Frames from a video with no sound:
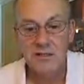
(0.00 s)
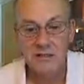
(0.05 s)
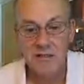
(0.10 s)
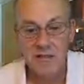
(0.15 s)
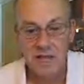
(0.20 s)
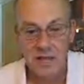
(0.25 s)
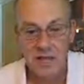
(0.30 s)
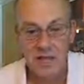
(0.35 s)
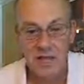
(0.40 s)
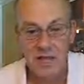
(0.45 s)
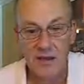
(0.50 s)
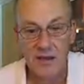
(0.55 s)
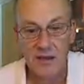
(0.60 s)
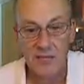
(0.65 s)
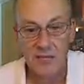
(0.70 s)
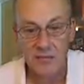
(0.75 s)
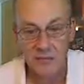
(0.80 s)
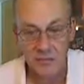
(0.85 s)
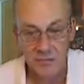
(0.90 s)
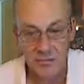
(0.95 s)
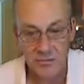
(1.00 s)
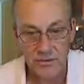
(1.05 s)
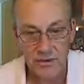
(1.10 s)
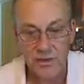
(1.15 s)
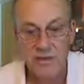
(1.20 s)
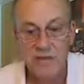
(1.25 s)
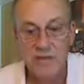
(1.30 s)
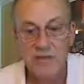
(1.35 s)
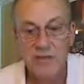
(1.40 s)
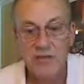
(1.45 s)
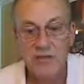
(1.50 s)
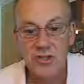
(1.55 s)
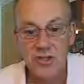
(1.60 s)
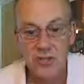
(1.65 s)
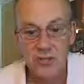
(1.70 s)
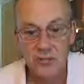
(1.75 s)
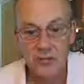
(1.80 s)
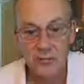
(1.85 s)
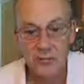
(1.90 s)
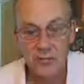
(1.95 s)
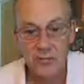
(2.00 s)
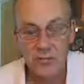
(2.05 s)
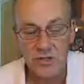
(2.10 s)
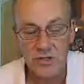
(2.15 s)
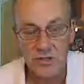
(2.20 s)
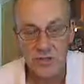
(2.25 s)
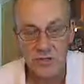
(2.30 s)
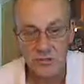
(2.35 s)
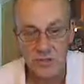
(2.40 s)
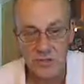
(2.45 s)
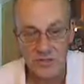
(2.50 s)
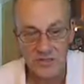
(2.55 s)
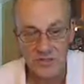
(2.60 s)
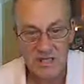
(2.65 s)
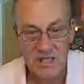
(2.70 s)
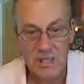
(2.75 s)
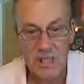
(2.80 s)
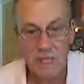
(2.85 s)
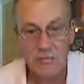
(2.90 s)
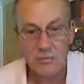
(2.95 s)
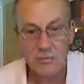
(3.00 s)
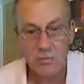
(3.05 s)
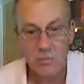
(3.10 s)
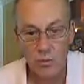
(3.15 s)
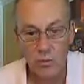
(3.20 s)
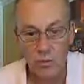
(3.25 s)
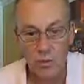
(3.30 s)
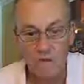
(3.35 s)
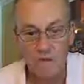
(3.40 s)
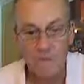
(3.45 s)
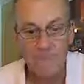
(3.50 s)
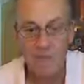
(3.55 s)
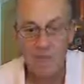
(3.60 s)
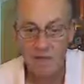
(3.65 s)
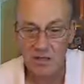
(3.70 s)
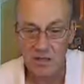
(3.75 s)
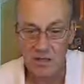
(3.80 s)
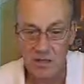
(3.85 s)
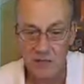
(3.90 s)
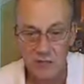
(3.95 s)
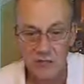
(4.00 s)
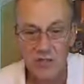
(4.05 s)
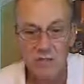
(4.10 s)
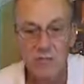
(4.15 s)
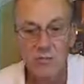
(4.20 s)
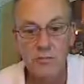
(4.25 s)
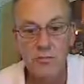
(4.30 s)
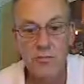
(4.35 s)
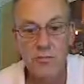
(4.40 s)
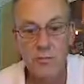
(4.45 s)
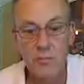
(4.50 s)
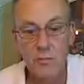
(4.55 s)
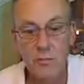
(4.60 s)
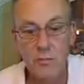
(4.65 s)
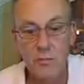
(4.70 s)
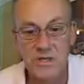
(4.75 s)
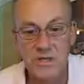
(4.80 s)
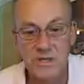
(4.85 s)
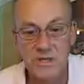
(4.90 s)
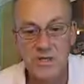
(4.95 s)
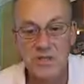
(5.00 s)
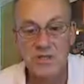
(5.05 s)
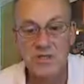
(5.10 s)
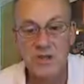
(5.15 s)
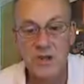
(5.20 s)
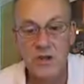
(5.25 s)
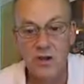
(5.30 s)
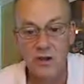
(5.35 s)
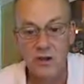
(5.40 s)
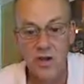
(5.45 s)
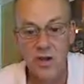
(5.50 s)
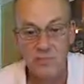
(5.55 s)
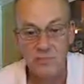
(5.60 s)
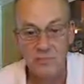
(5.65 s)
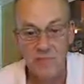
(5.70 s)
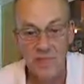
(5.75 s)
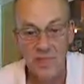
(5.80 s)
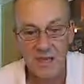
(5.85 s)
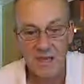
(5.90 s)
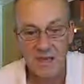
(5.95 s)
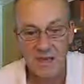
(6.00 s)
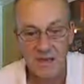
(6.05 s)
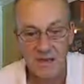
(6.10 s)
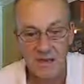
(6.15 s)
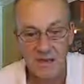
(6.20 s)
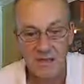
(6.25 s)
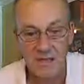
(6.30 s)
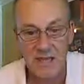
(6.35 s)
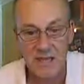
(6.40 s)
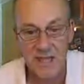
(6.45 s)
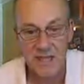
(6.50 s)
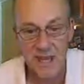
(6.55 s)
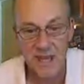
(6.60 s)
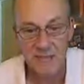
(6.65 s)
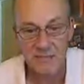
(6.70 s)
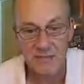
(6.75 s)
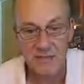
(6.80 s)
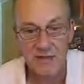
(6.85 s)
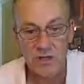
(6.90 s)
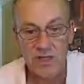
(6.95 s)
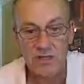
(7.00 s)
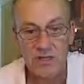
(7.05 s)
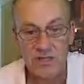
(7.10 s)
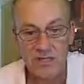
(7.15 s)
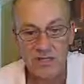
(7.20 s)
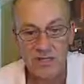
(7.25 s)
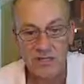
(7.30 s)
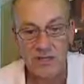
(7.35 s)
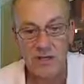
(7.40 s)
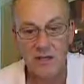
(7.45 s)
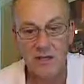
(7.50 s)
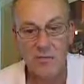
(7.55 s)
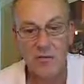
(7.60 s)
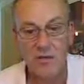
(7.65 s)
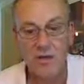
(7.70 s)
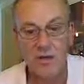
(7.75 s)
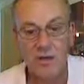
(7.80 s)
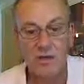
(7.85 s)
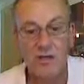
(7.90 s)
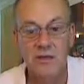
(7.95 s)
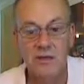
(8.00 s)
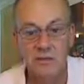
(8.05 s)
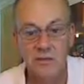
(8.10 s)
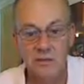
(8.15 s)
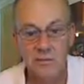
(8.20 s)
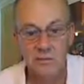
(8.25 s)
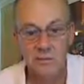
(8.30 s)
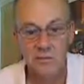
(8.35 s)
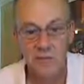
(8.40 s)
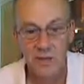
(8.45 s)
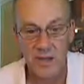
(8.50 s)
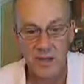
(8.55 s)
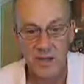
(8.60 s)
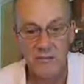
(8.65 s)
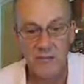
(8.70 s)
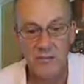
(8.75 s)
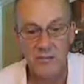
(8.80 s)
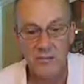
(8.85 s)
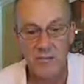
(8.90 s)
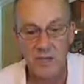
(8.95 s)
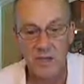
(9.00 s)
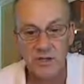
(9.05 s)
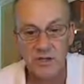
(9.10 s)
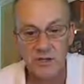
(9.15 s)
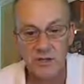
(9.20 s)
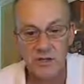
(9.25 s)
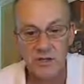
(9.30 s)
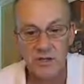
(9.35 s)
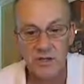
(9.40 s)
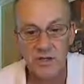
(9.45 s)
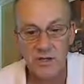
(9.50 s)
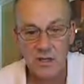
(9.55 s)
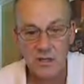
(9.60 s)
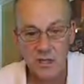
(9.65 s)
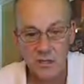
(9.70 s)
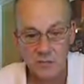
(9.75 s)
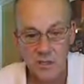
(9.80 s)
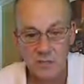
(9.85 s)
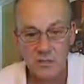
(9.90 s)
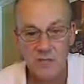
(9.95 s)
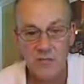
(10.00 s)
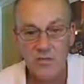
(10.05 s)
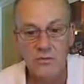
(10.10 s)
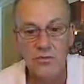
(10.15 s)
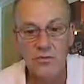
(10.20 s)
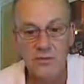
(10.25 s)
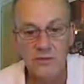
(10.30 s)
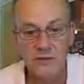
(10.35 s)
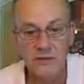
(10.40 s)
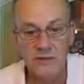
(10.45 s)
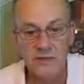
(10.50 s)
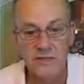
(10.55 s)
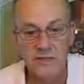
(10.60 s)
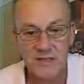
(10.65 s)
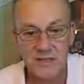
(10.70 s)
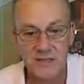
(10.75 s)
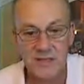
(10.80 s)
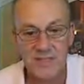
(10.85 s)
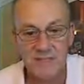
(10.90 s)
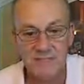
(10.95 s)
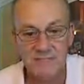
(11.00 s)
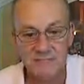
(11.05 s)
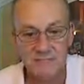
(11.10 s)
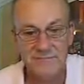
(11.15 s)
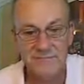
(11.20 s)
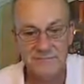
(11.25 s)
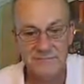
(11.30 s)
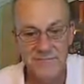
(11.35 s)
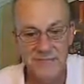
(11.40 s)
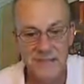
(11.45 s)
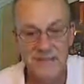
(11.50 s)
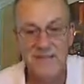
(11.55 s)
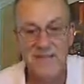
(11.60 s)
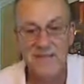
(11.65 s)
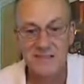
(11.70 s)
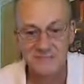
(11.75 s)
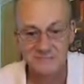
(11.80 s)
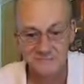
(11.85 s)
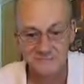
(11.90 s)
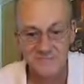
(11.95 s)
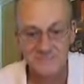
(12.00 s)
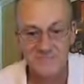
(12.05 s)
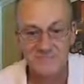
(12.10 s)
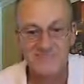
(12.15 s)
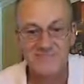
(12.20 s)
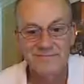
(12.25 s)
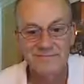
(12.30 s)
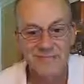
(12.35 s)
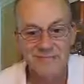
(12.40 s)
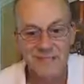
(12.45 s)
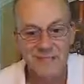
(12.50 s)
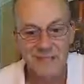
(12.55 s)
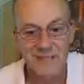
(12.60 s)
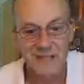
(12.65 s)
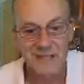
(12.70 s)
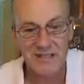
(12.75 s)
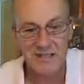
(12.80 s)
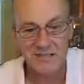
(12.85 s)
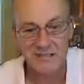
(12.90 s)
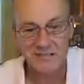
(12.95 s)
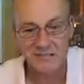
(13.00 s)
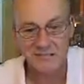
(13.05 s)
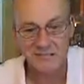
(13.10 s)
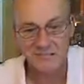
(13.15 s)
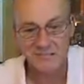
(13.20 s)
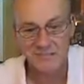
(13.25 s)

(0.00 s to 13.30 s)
Check out this channel, which is Whiskey Ace 1 at YouTube, whiskyace.com. And every Saturday morning we have new videos and news on our site. Thanks. See you later.